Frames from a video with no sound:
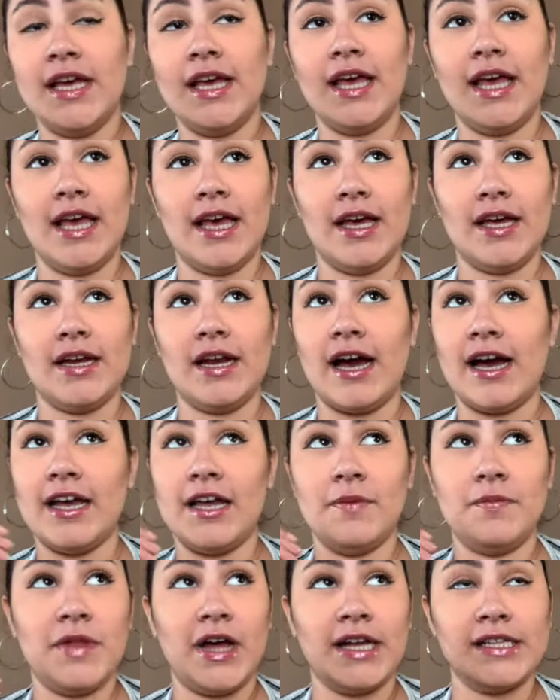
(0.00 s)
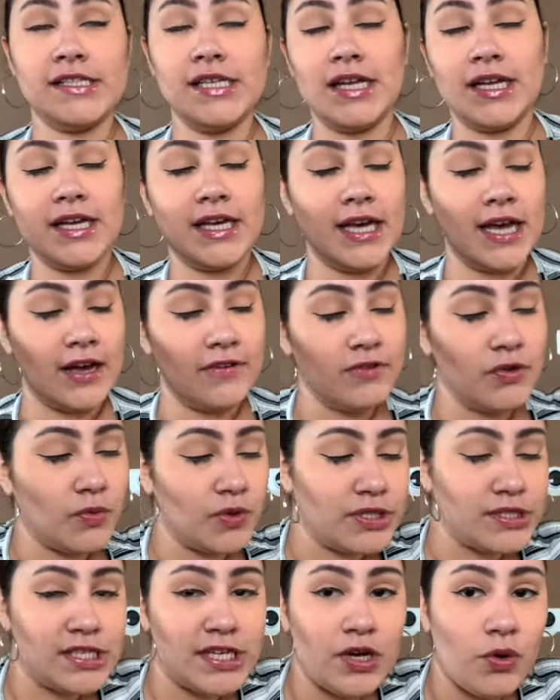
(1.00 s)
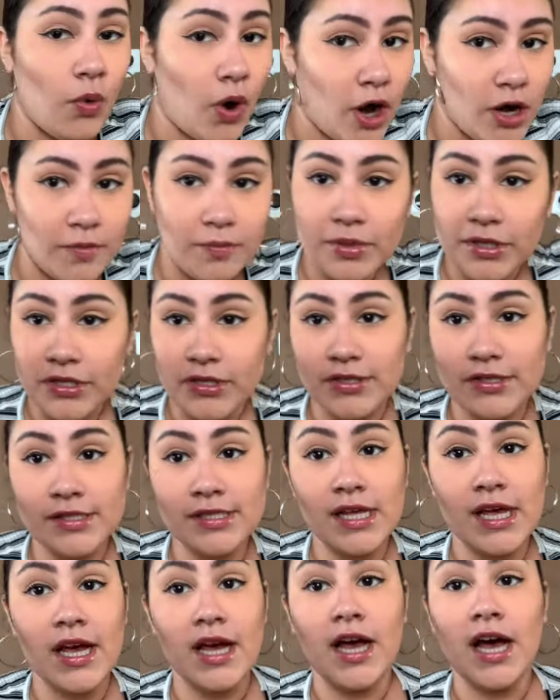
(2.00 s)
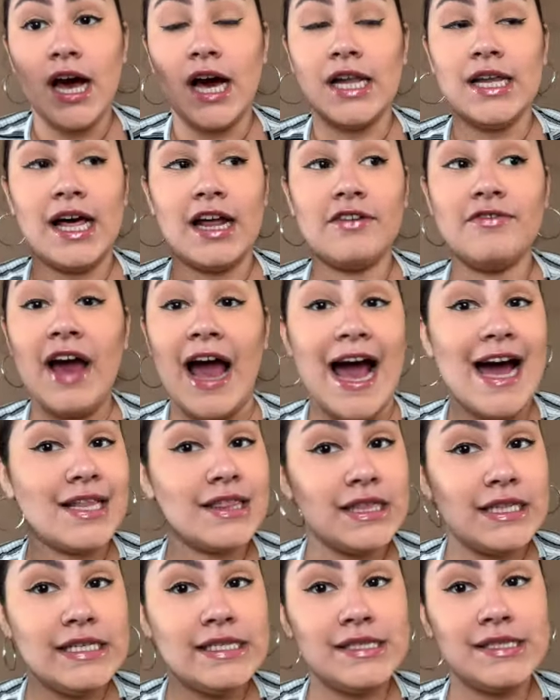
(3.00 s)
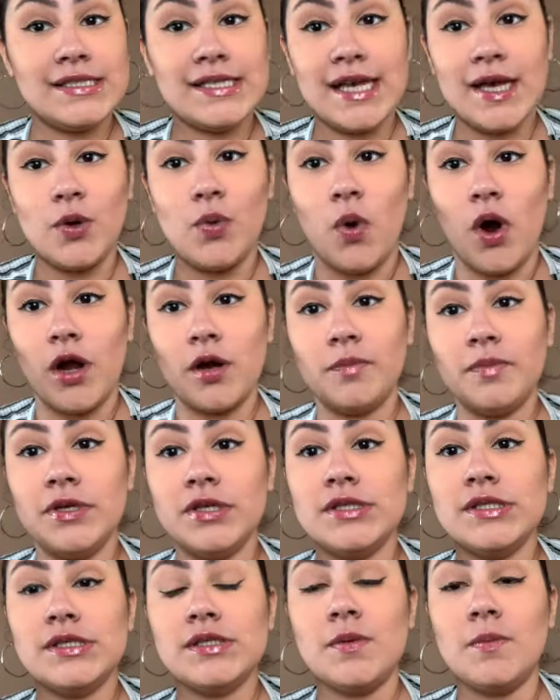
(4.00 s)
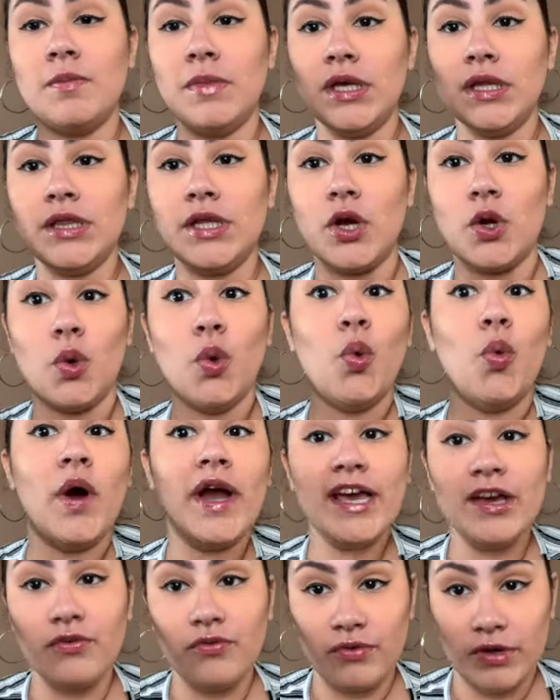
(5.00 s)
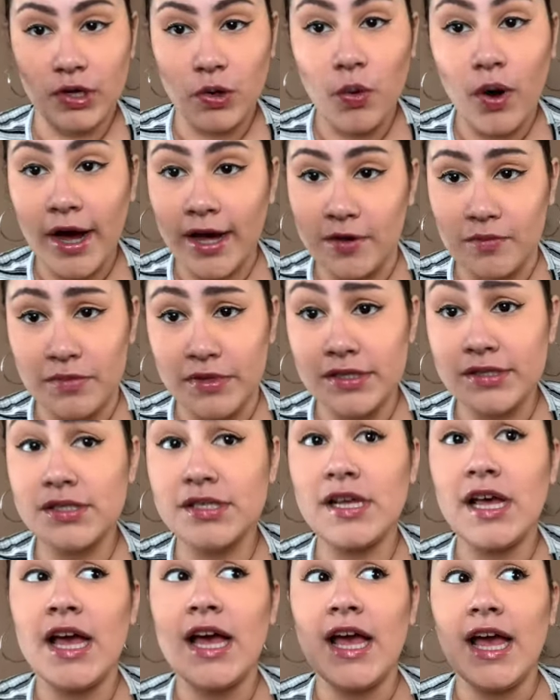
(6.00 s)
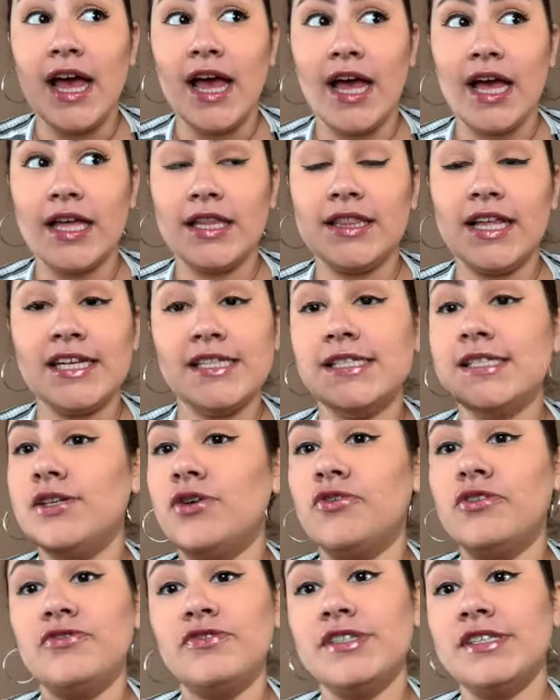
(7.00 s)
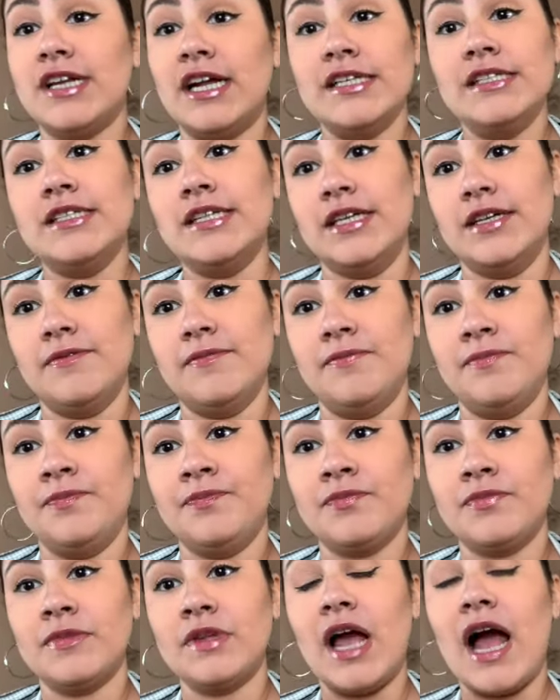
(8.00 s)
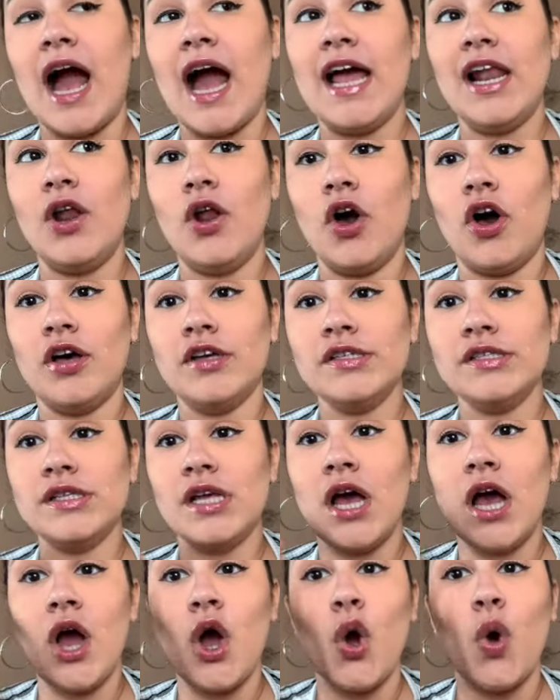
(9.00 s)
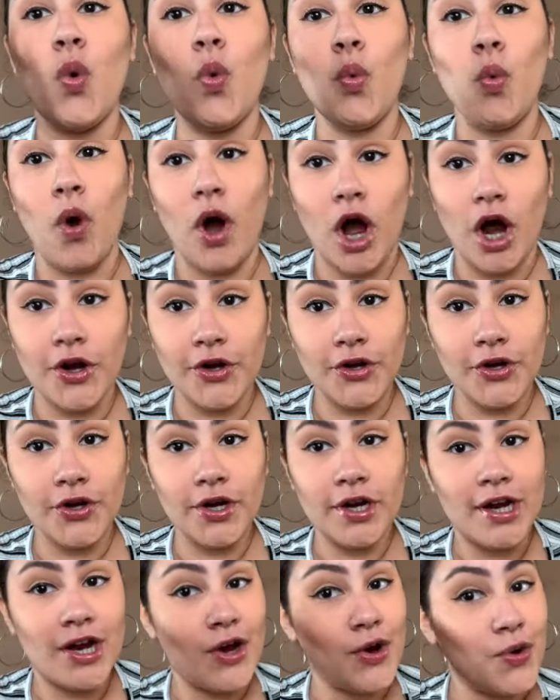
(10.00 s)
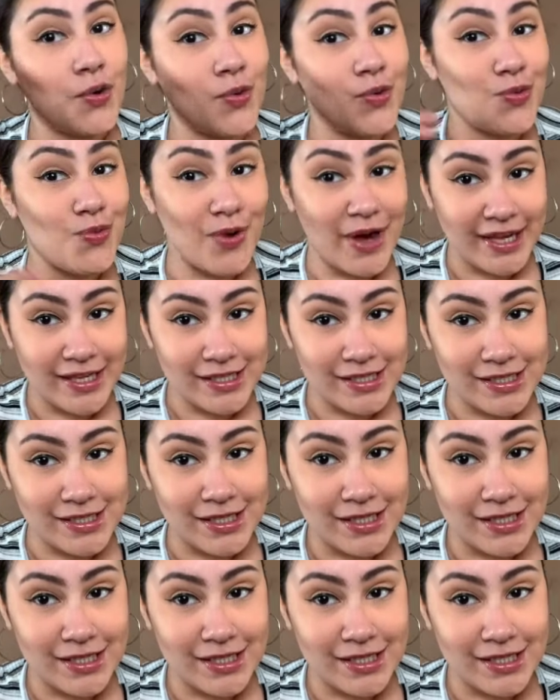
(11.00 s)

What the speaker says: And I am not telling everyone to take water pills. A lot of athletes take water pills to meet their weight requirements. And that's the only reason I did it. I lost water weight.